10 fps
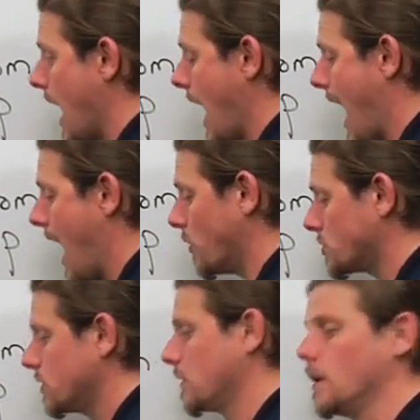
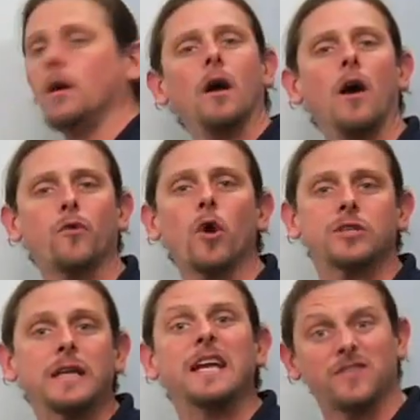out. Of course,
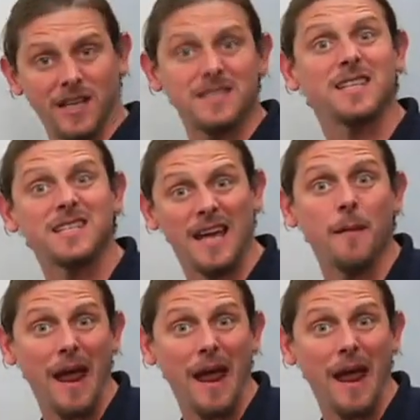it gives us the same